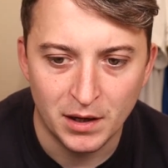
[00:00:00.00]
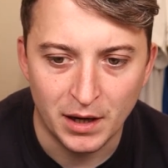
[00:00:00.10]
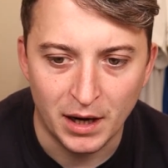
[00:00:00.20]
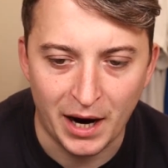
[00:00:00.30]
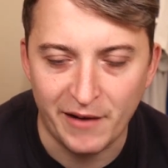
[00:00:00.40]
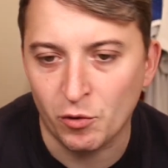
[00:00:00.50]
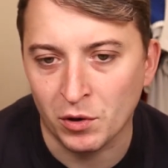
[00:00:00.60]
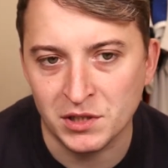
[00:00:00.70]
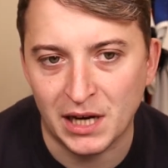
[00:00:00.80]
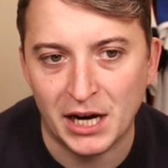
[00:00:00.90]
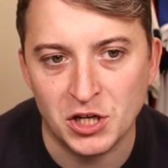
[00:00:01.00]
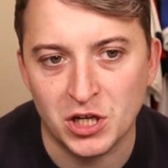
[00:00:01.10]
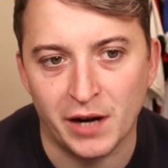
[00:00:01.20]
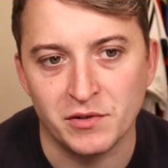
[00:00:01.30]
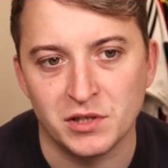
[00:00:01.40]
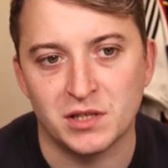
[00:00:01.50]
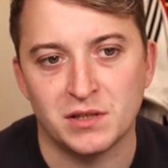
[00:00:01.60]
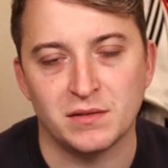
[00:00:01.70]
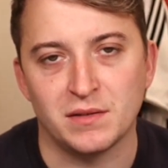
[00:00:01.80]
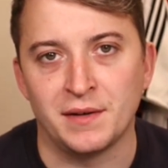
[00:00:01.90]
Everyone's at each
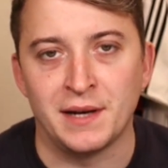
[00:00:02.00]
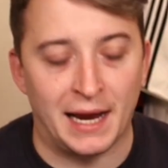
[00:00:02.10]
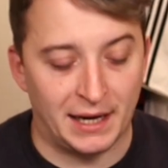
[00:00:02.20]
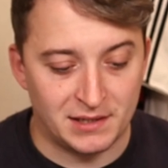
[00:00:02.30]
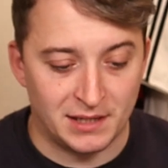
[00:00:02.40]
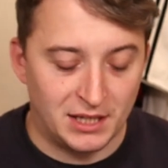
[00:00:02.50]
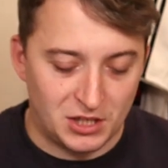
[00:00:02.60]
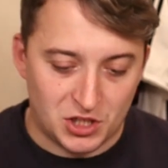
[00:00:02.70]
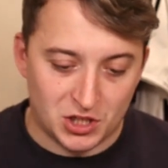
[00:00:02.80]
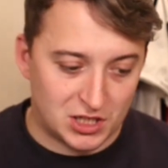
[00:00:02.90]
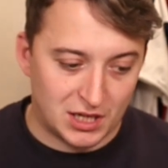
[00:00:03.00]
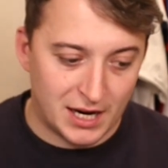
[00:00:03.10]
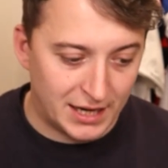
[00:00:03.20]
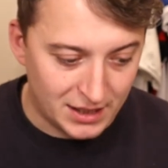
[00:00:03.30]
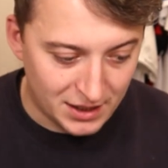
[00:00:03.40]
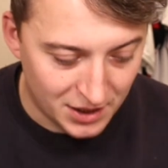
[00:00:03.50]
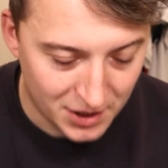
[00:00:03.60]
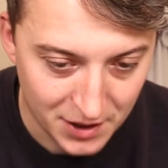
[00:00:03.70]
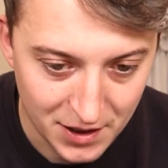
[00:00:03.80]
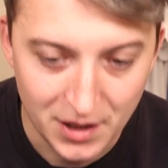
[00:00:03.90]
other's necks, and it's just like,
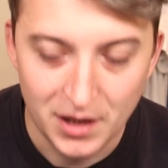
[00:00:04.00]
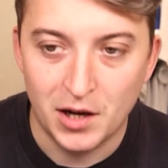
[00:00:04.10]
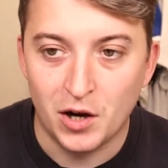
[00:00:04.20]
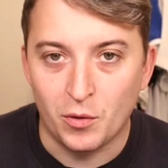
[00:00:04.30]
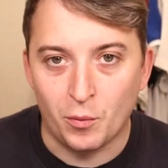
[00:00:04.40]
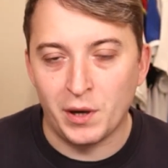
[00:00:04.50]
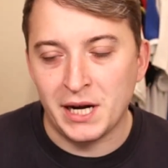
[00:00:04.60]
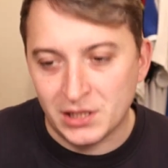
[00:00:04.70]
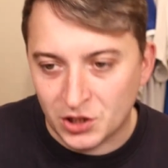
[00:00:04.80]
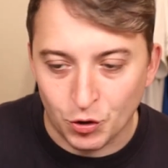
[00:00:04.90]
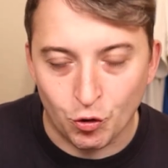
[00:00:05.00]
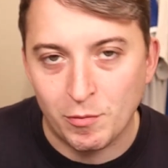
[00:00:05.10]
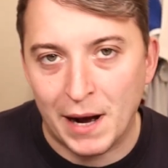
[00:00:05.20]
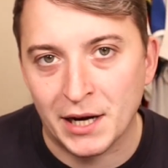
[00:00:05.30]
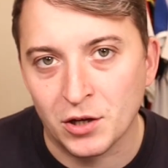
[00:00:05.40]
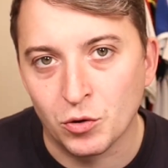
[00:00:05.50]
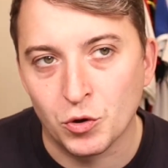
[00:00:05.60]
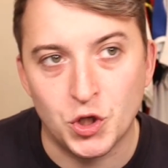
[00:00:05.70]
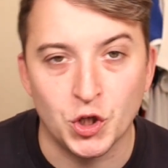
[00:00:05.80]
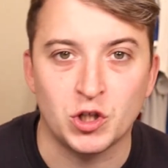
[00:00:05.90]
we need to talk about it all.
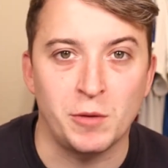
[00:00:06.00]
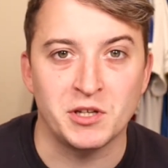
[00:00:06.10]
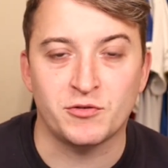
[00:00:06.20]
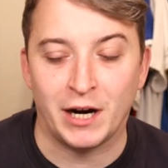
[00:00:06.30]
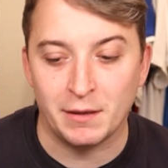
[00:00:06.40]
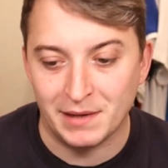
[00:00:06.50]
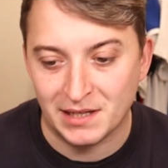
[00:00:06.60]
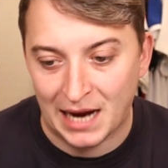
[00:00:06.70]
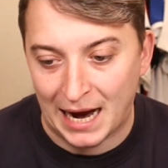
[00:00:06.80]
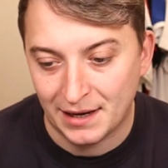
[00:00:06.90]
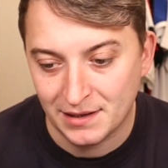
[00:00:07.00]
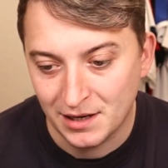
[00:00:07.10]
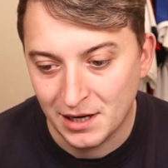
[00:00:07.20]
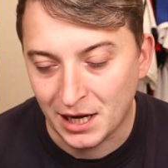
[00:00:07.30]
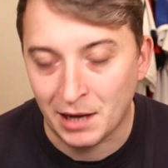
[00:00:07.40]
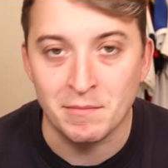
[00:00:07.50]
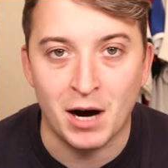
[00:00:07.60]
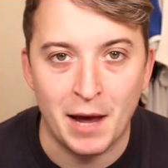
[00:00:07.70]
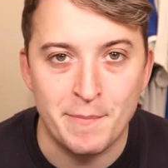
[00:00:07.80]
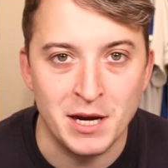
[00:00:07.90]
Should Thomas Frank be sacked? In
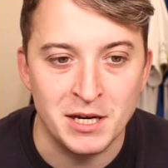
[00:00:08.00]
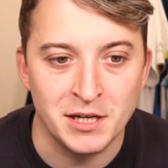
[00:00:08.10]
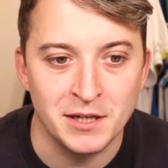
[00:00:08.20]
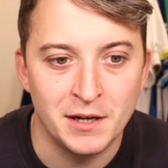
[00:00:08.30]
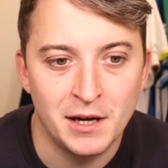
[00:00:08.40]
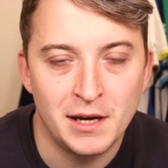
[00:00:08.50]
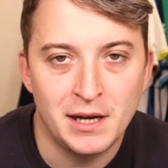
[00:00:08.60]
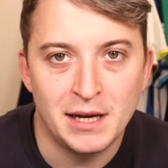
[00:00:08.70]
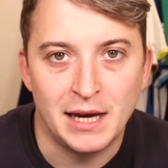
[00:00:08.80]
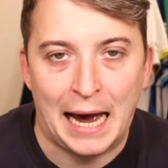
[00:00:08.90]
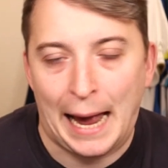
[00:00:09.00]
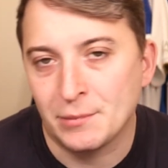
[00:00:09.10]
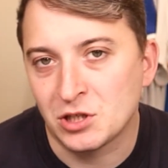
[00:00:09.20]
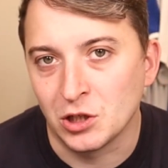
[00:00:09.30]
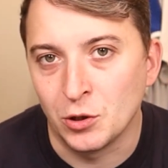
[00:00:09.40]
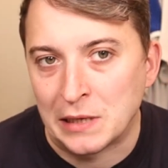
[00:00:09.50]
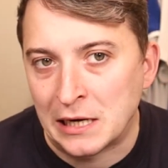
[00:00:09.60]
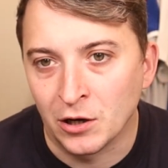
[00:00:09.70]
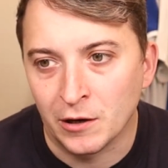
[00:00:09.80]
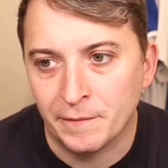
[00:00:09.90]
my opinion, absolutely
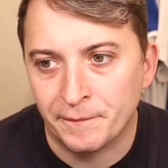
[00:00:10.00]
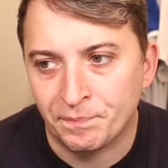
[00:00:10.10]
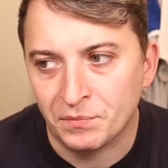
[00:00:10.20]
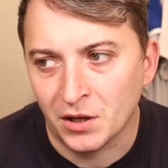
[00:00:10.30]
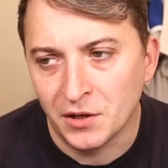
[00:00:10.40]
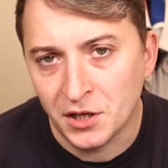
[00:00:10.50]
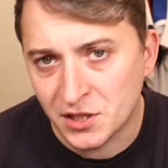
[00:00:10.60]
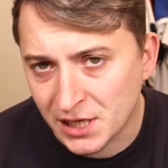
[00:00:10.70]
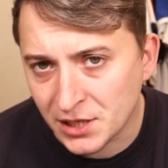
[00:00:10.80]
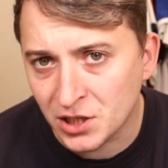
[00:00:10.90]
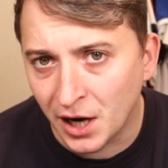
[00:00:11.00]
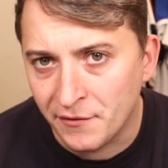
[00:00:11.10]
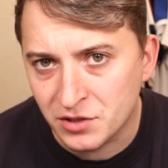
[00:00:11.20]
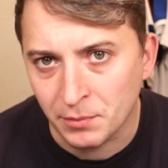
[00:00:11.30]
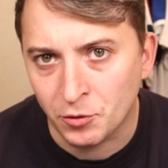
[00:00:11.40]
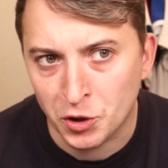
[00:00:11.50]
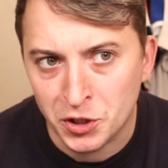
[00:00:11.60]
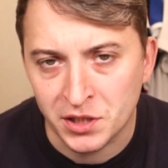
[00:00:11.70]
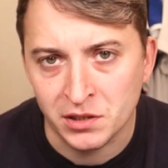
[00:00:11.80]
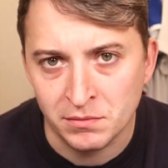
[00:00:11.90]
not. Does he deserve some
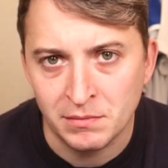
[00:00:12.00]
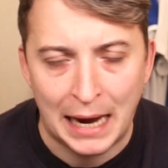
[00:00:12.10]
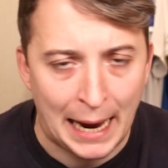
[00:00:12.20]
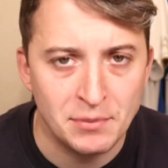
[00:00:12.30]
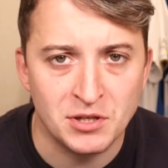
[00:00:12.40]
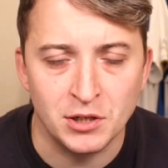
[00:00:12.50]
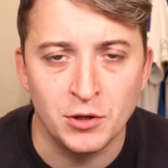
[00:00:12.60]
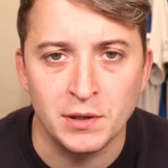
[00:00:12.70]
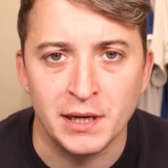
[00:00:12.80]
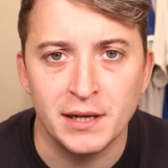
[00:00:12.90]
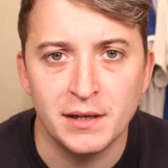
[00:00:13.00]
criticism? Absolutely.